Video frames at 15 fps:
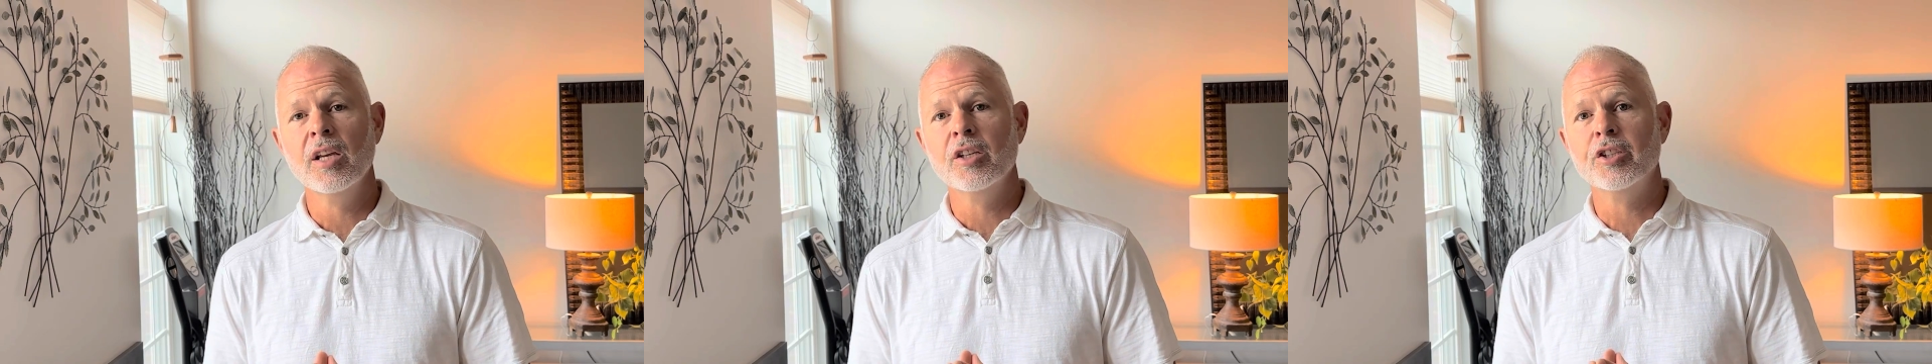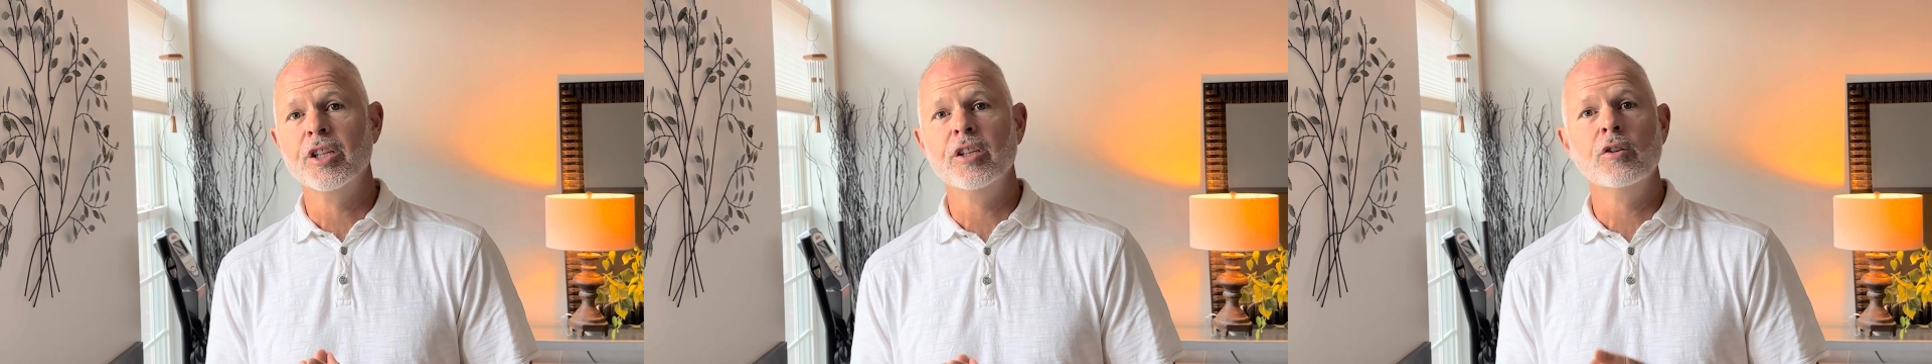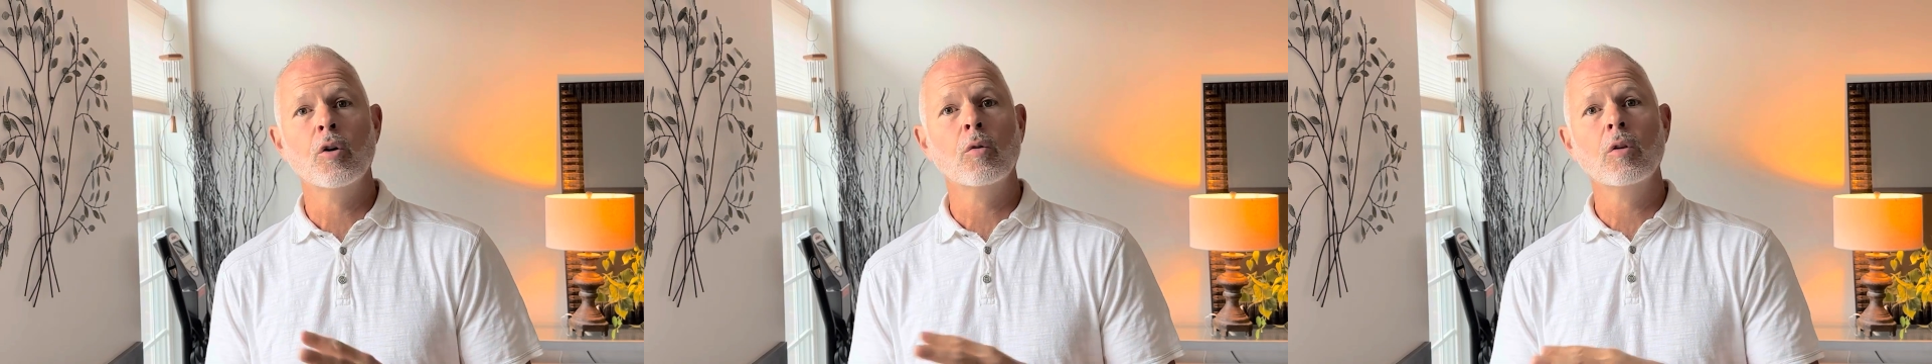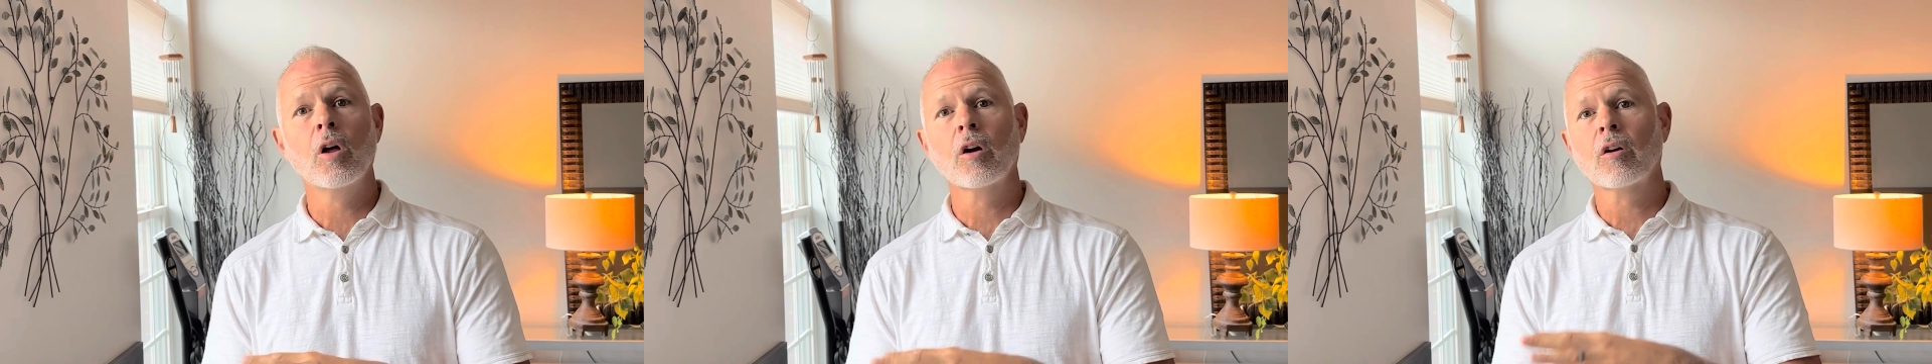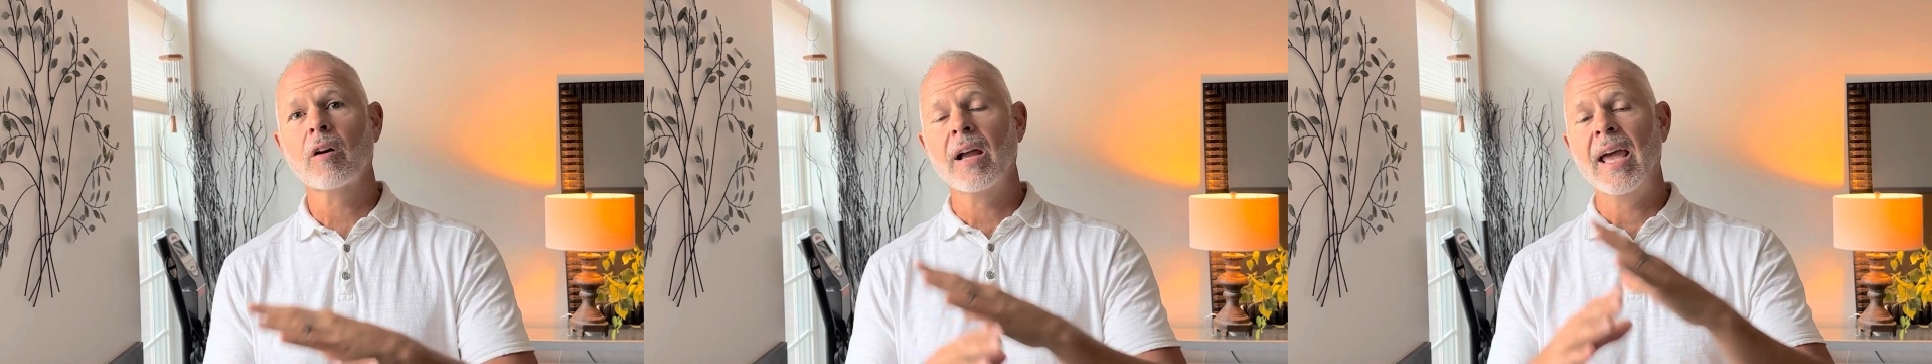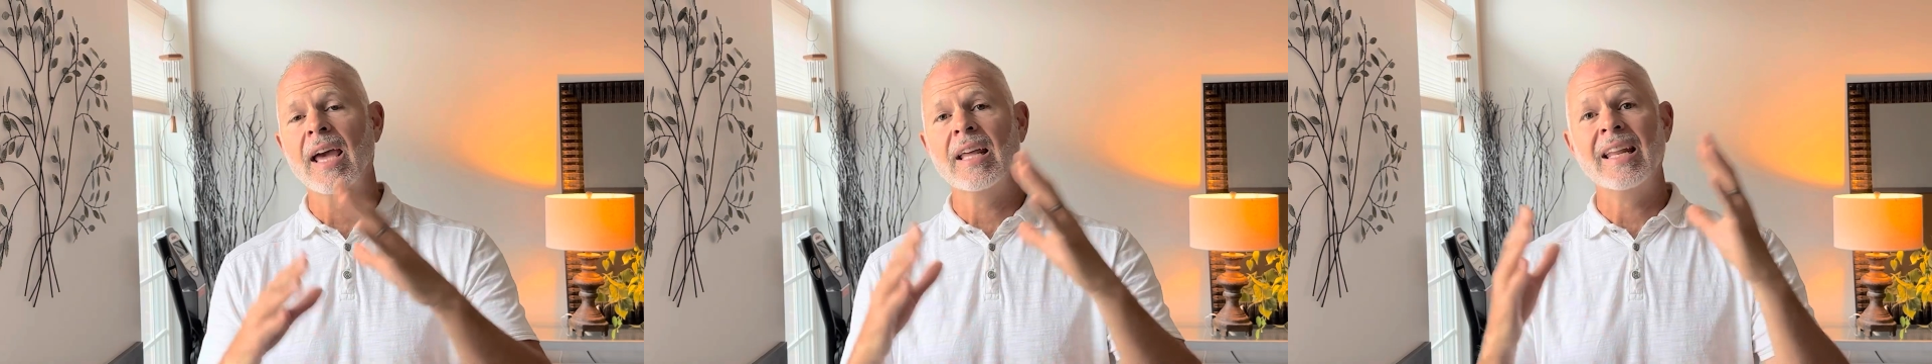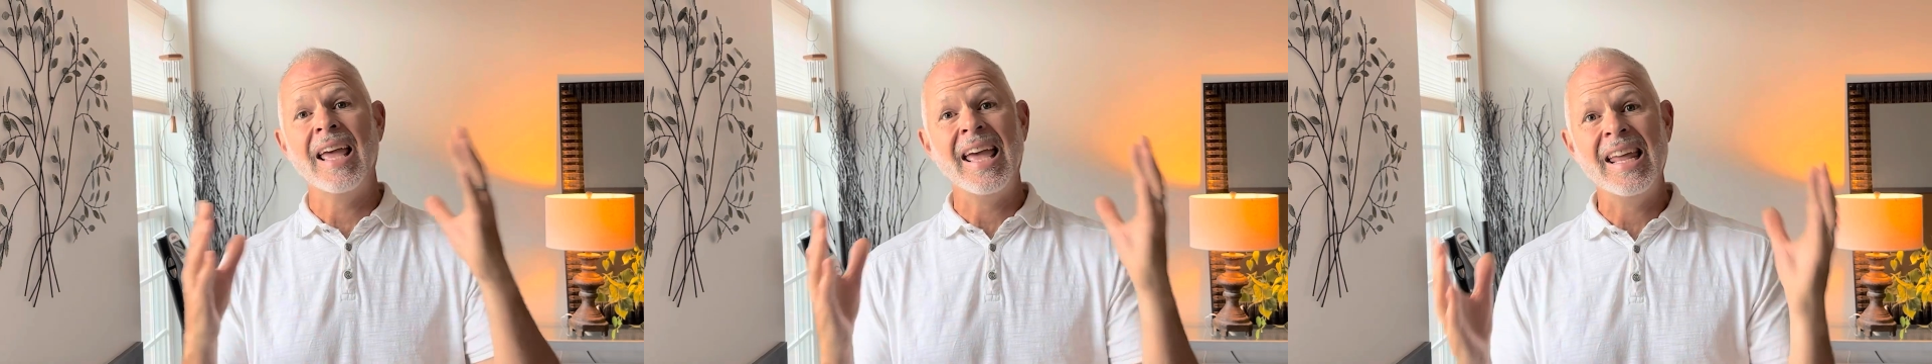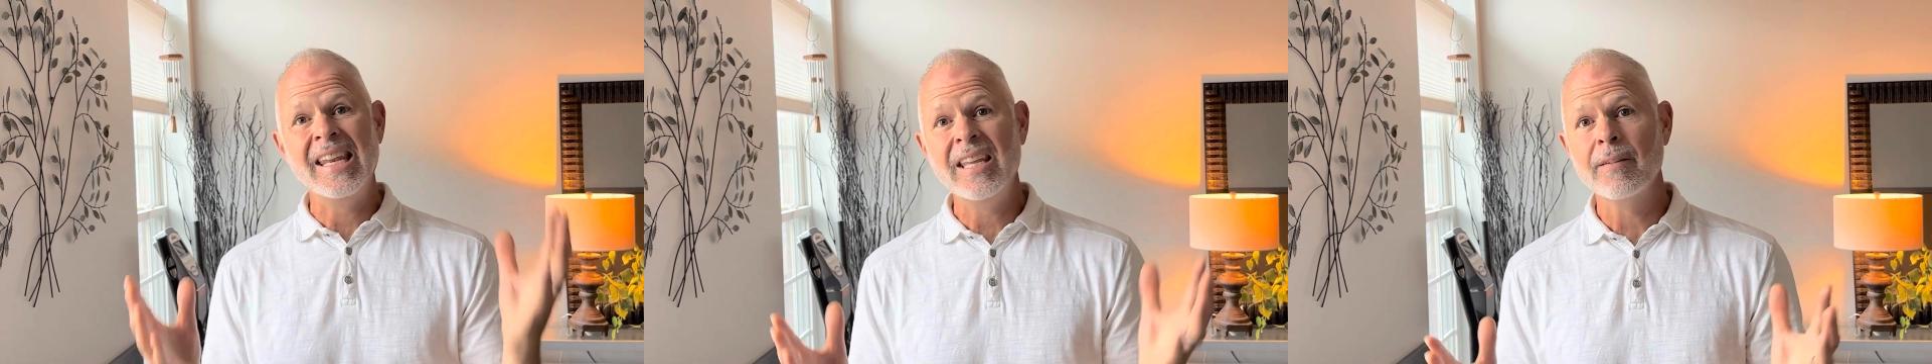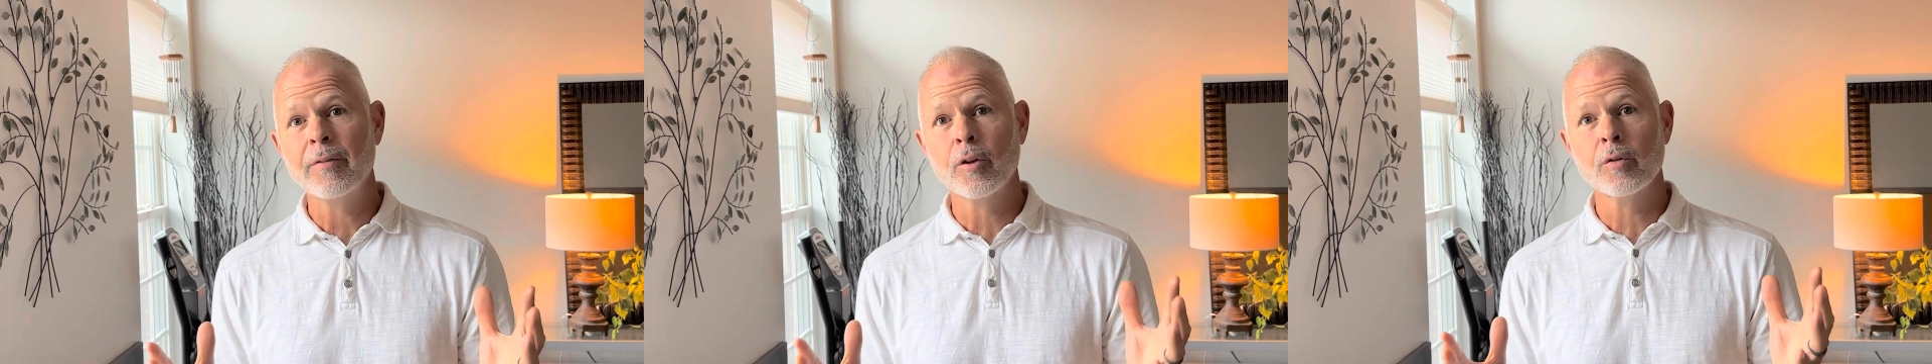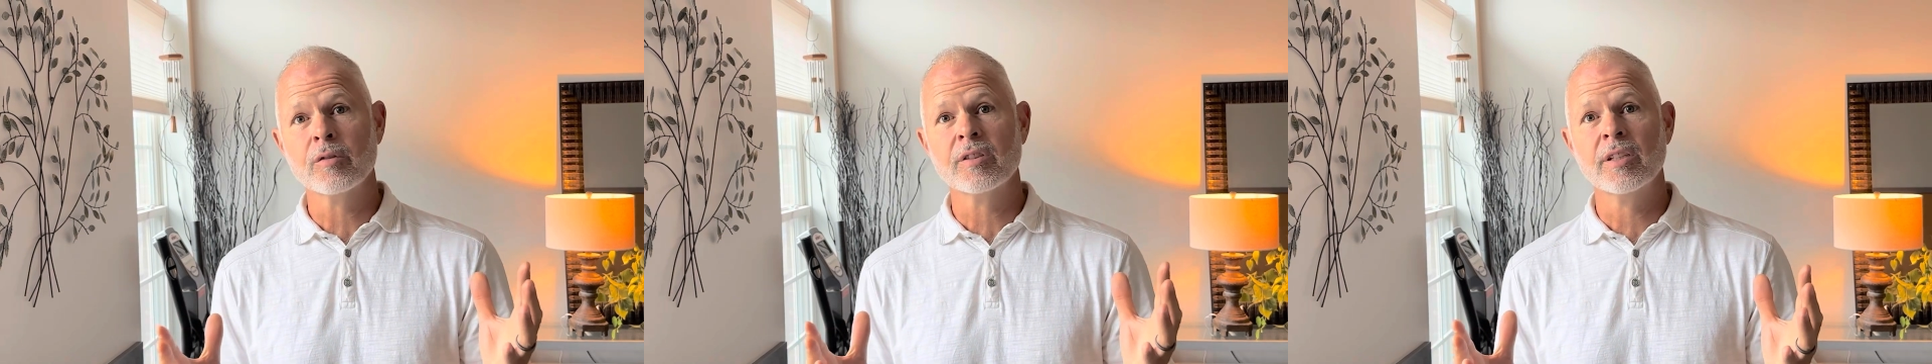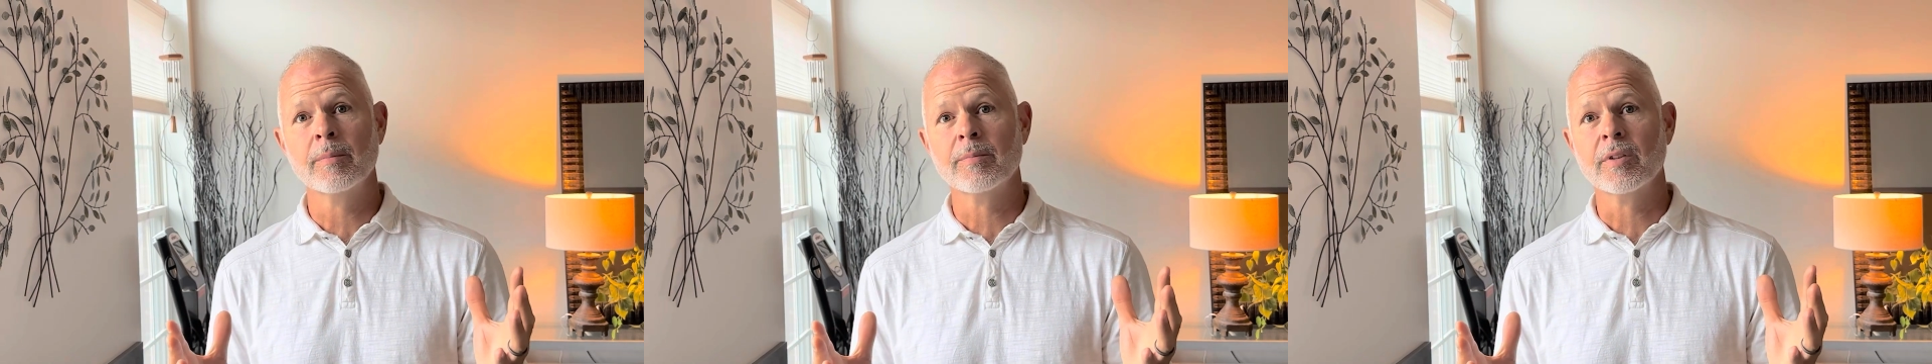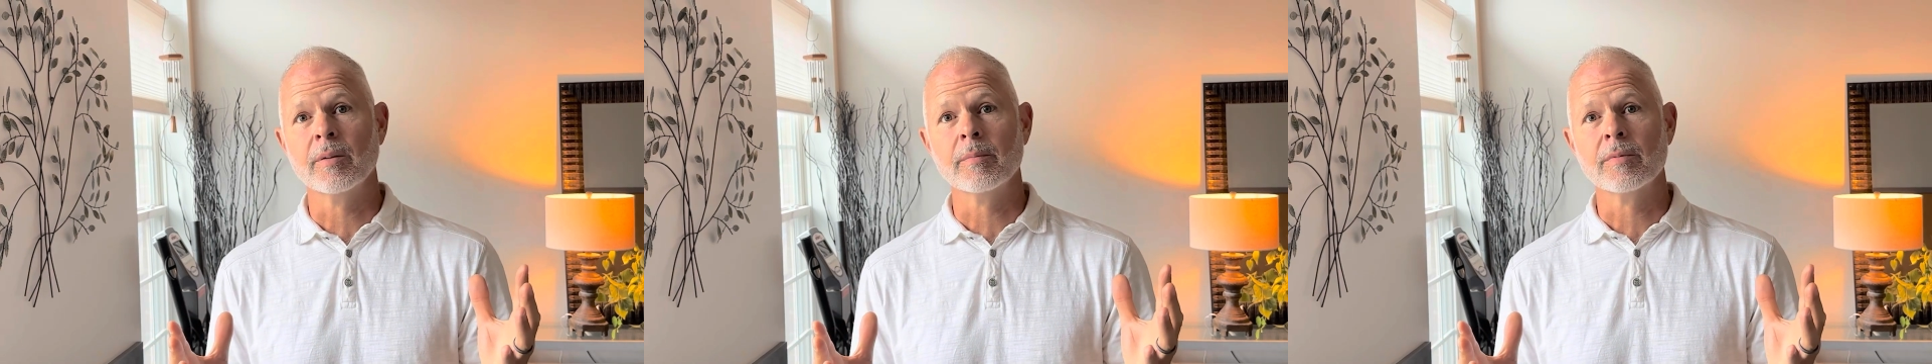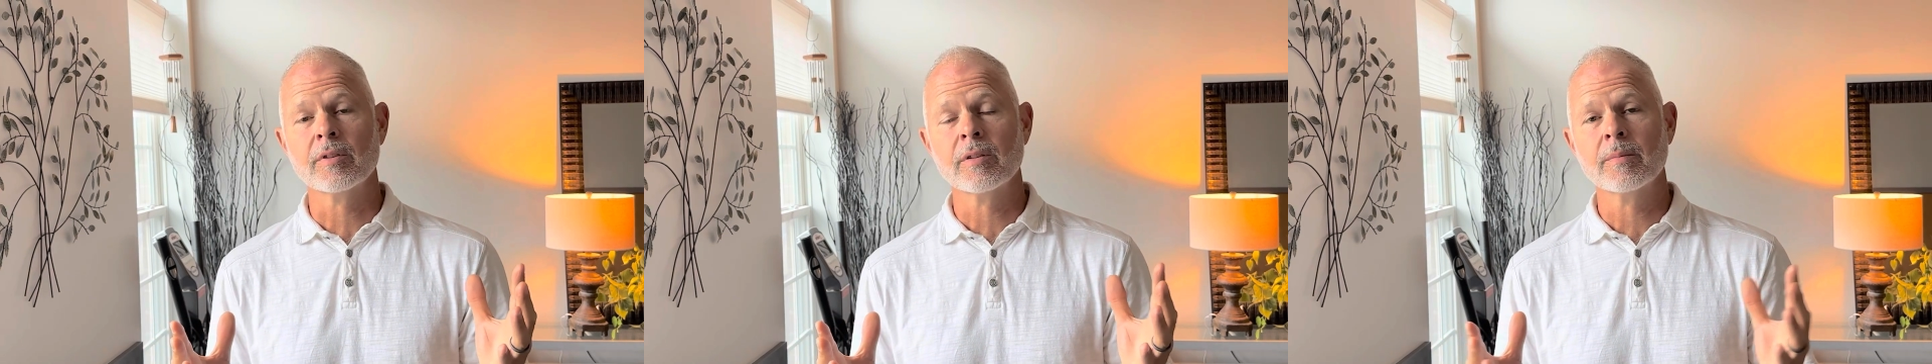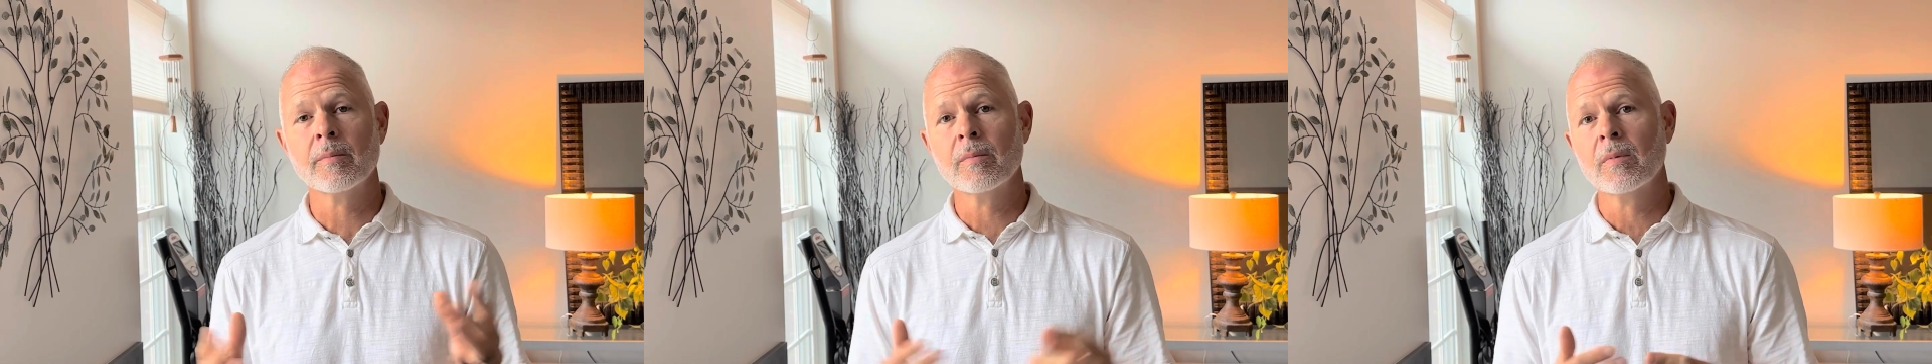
she no longer had any of those symptoms.